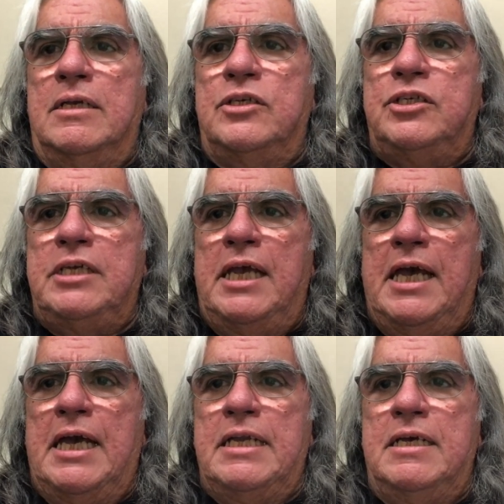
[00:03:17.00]
she
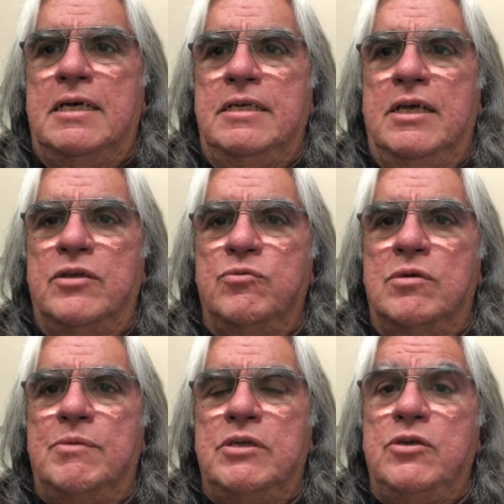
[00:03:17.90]
had another
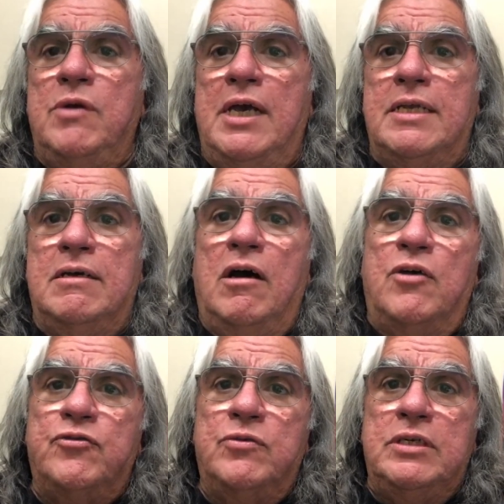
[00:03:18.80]
woman who had
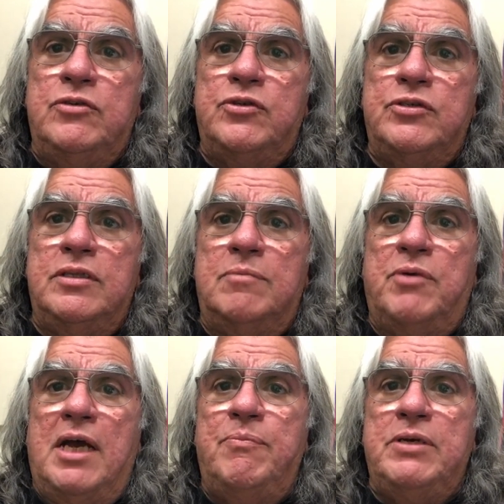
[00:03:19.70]
also an interest in the
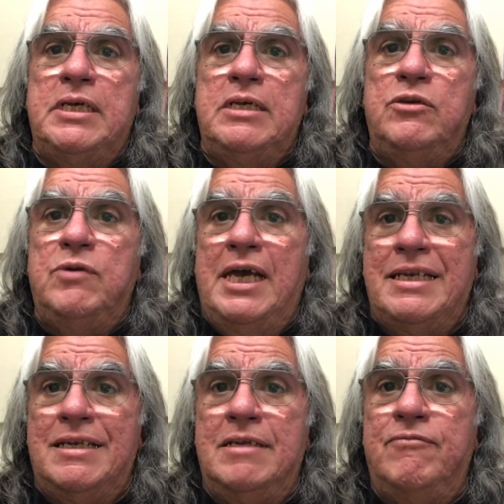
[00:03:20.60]
property, who
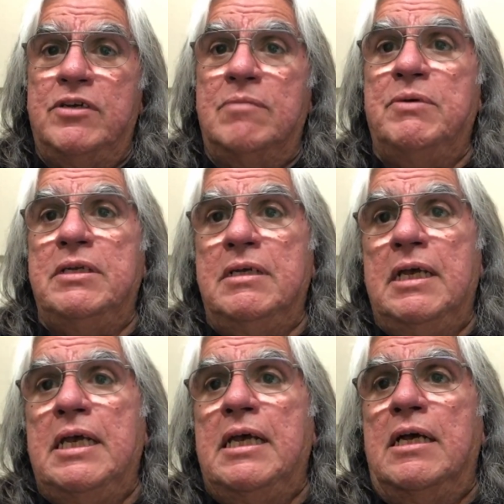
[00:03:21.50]
hadn't lived there but
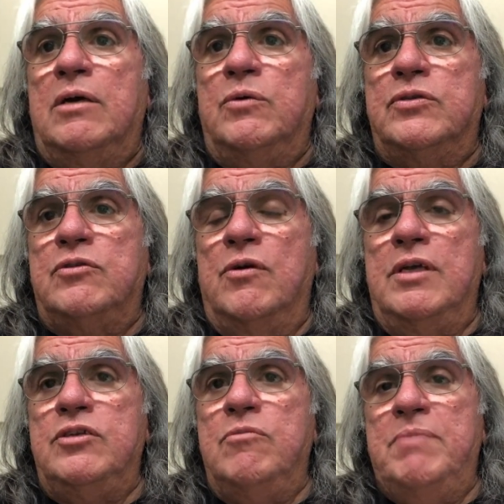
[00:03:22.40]
was
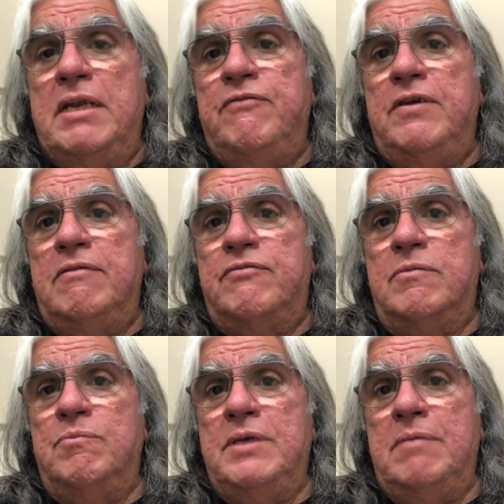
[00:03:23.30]
going to benefit
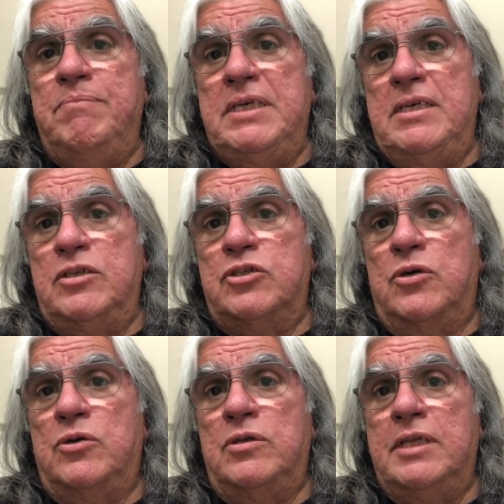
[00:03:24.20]
from it being
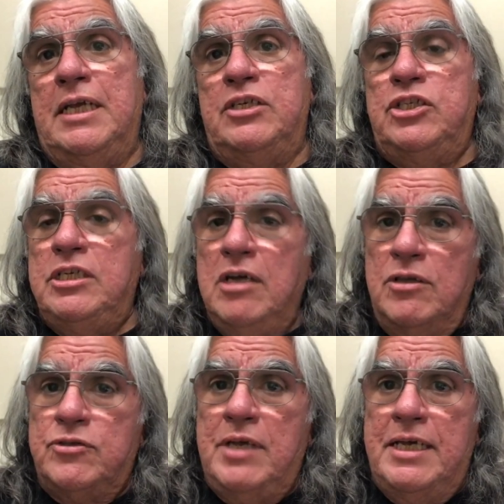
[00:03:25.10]
sold, and she
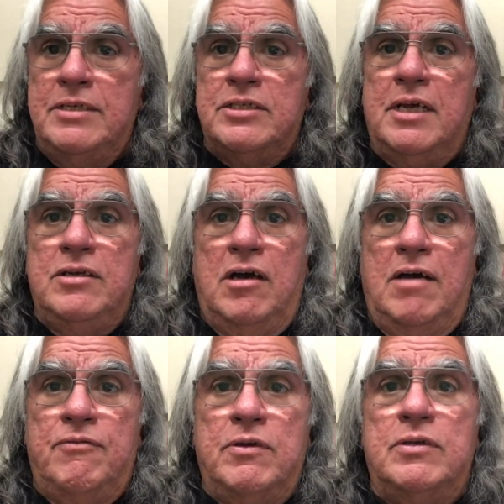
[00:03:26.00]
also had to sign
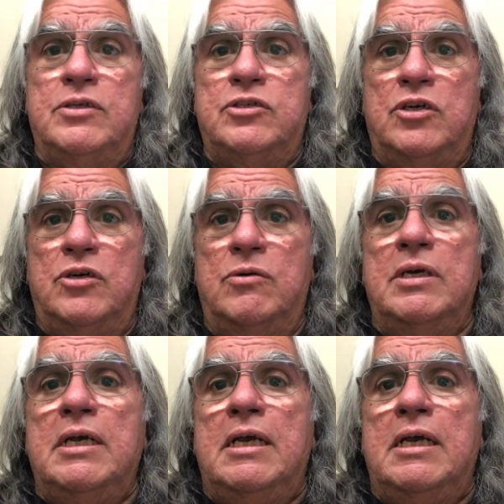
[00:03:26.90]
off. So